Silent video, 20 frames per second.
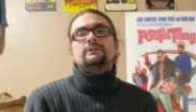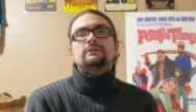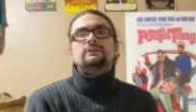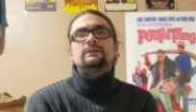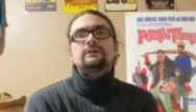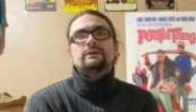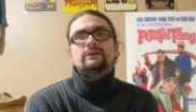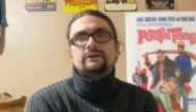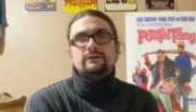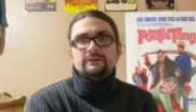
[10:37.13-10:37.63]

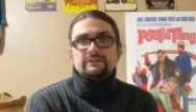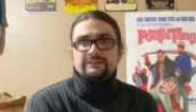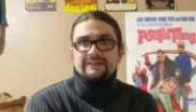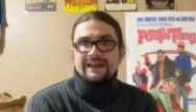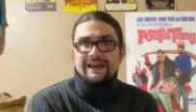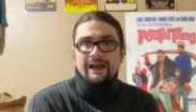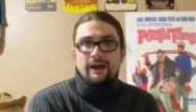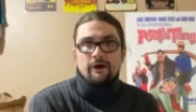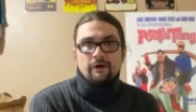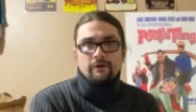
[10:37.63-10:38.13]
the
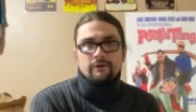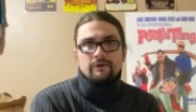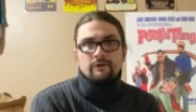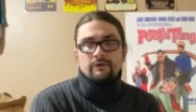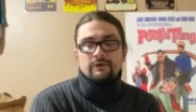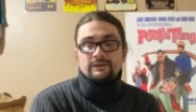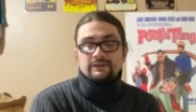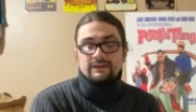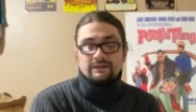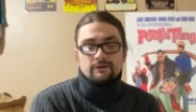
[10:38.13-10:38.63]
town,
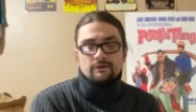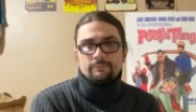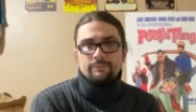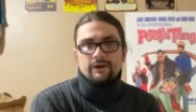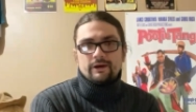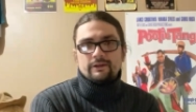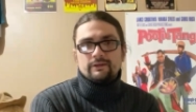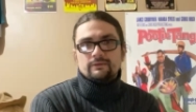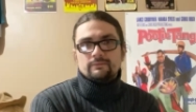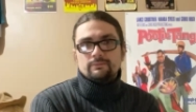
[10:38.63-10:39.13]
or they don't
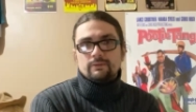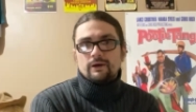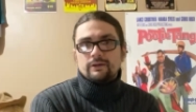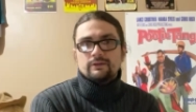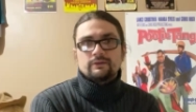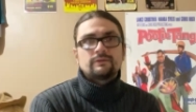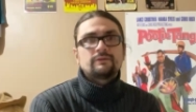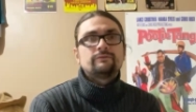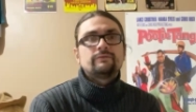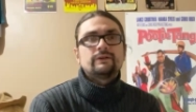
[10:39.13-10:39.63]

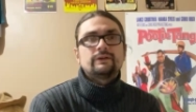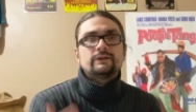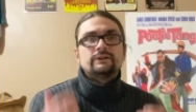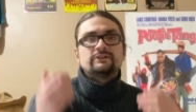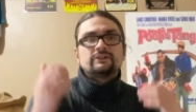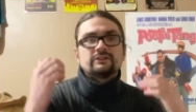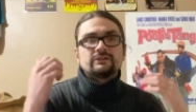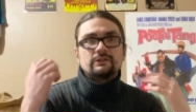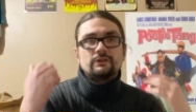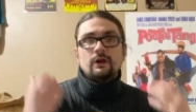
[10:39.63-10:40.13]
bother the
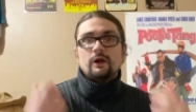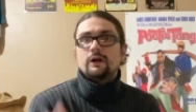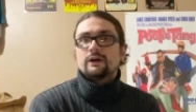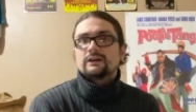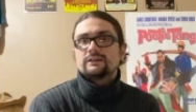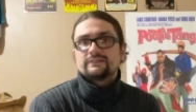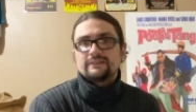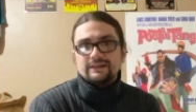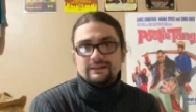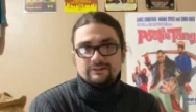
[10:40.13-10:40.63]
village as long
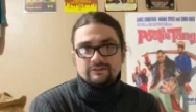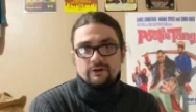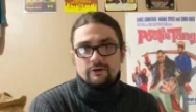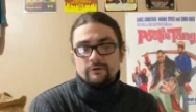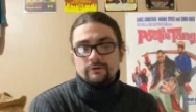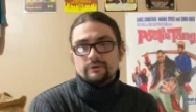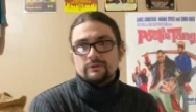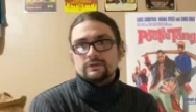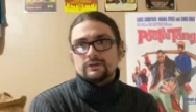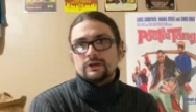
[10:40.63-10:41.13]
as they
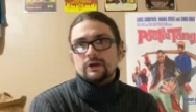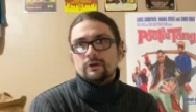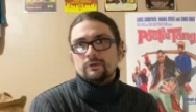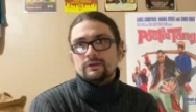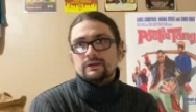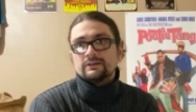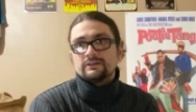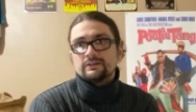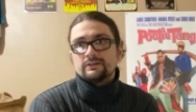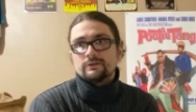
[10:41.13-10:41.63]
don't go
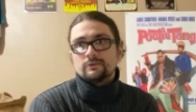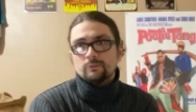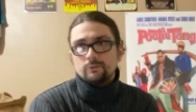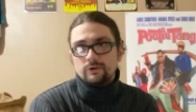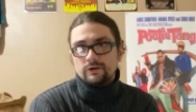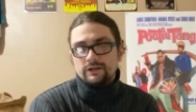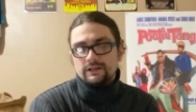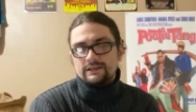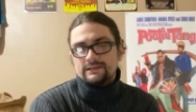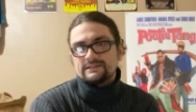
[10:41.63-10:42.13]
into the
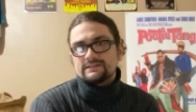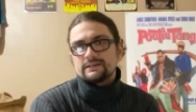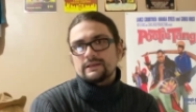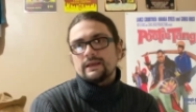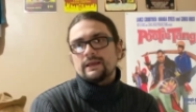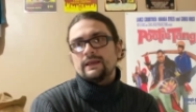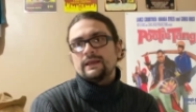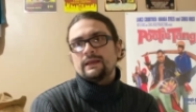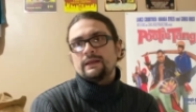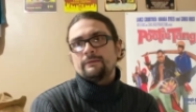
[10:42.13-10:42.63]
woods.
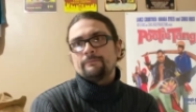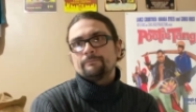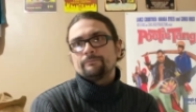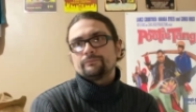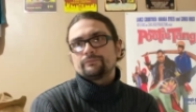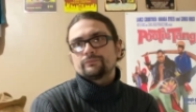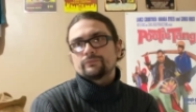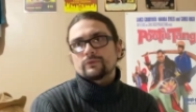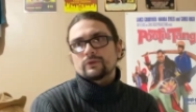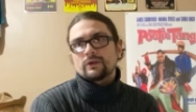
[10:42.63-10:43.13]
And
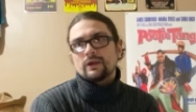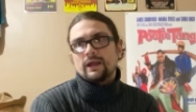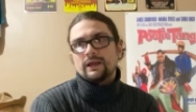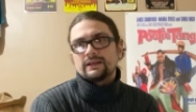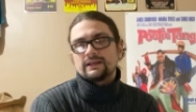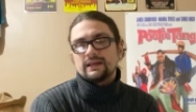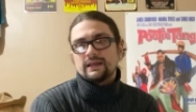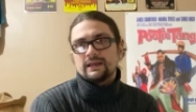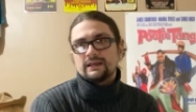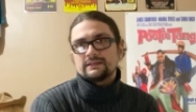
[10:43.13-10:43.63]
I
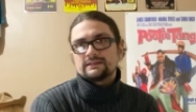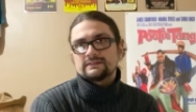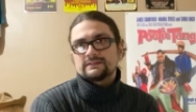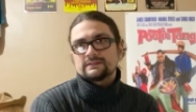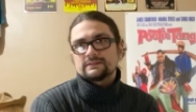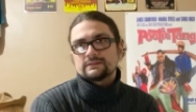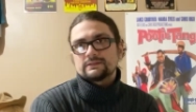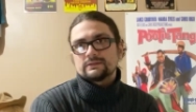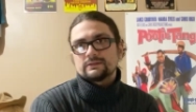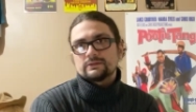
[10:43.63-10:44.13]

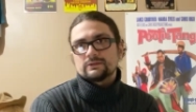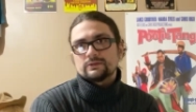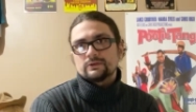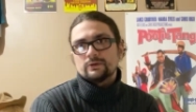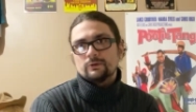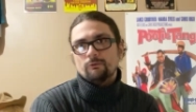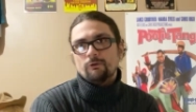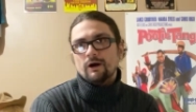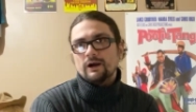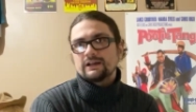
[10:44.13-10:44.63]
guess
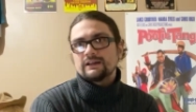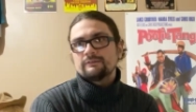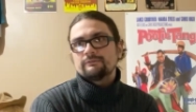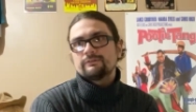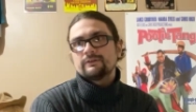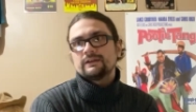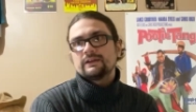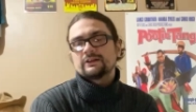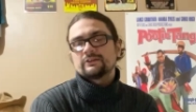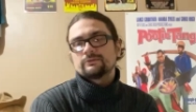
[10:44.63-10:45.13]
Joaquin
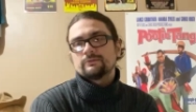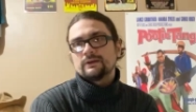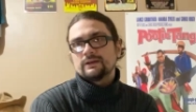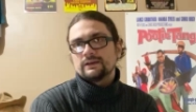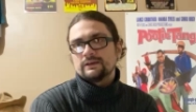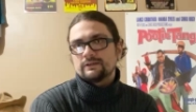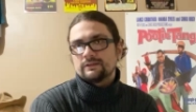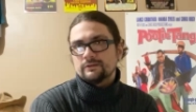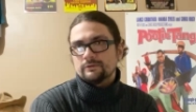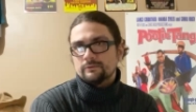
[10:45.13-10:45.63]
Phoenix went
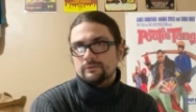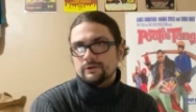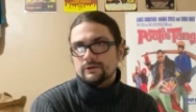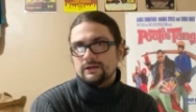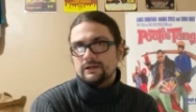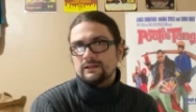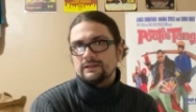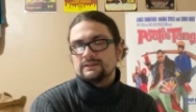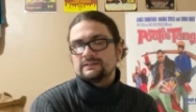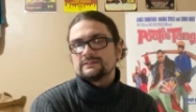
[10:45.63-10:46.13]
into the
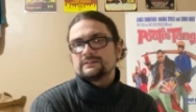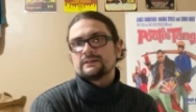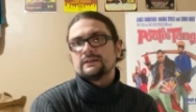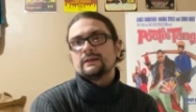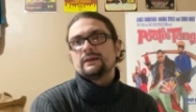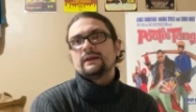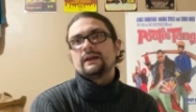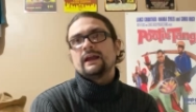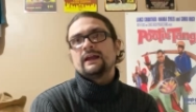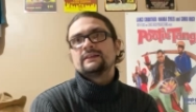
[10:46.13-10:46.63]
woods,
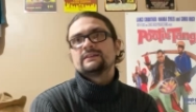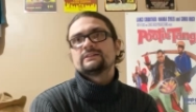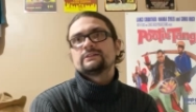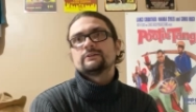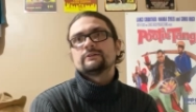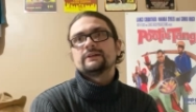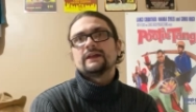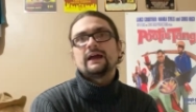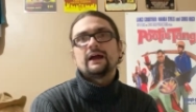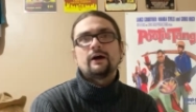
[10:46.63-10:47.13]
and
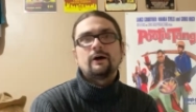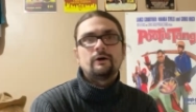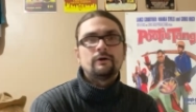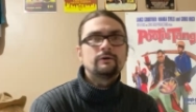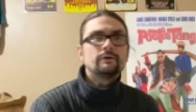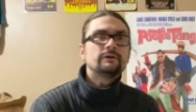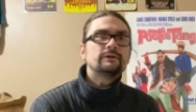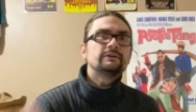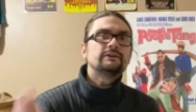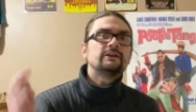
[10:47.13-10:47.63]
so
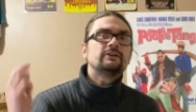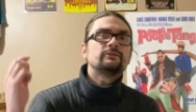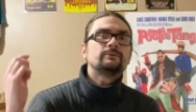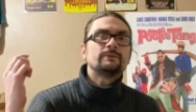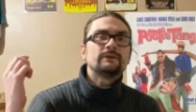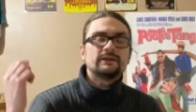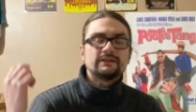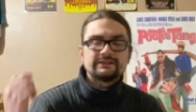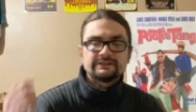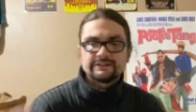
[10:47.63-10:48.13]
now there's
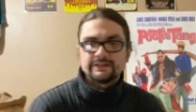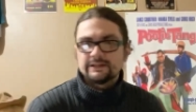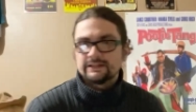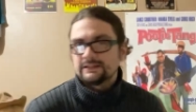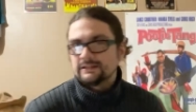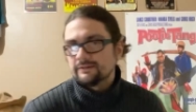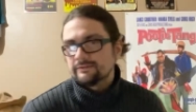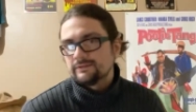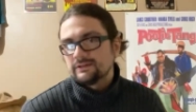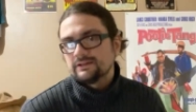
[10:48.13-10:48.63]
been a
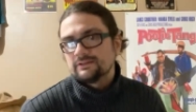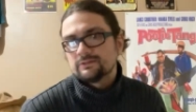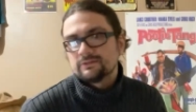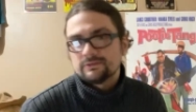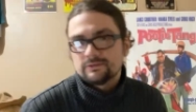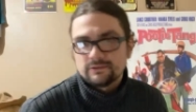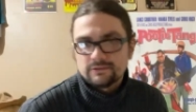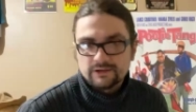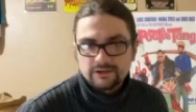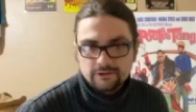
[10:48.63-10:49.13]
sighting of
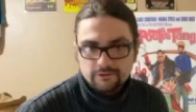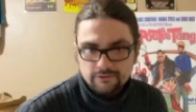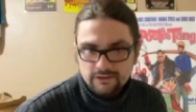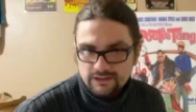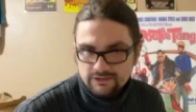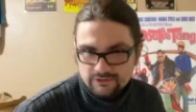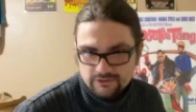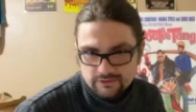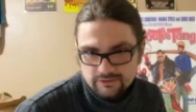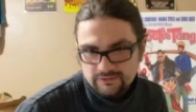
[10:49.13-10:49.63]
the
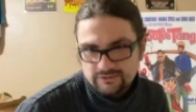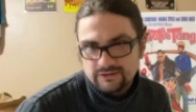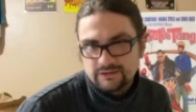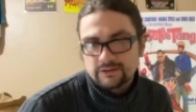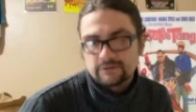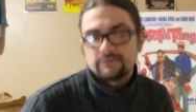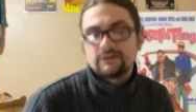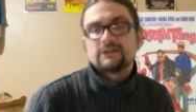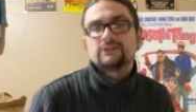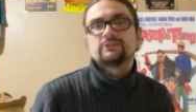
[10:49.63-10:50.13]
creatures, and the
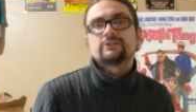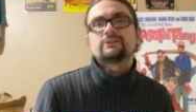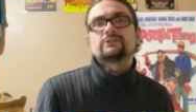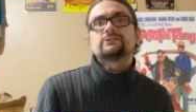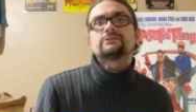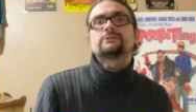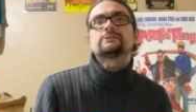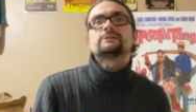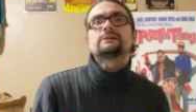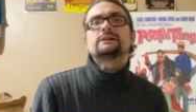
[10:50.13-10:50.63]

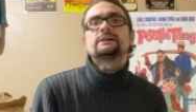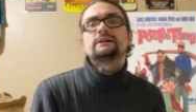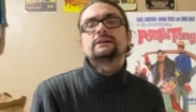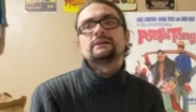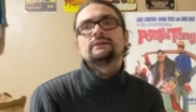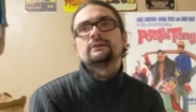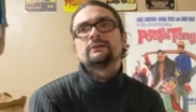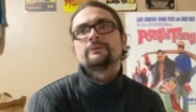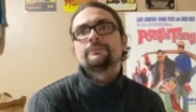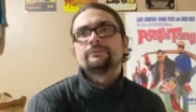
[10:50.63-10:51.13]
creatures are
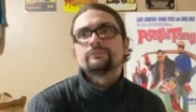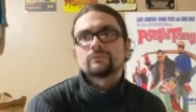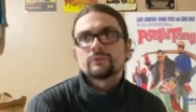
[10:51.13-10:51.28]
in